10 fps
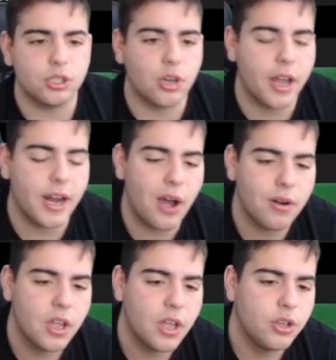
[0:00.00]
try it
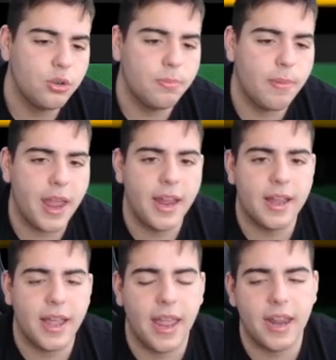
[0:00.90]
out. You may
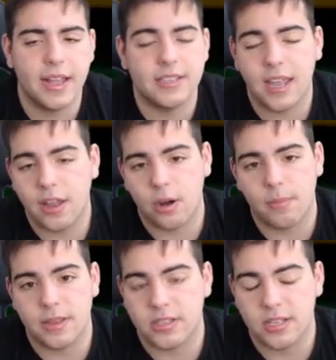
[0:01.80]
hit, it's a hit or
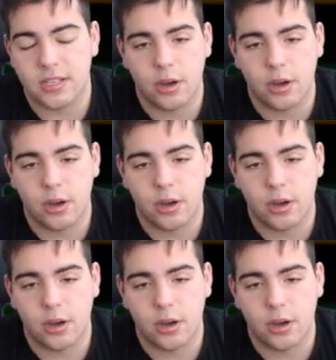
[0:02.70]
miss. It's a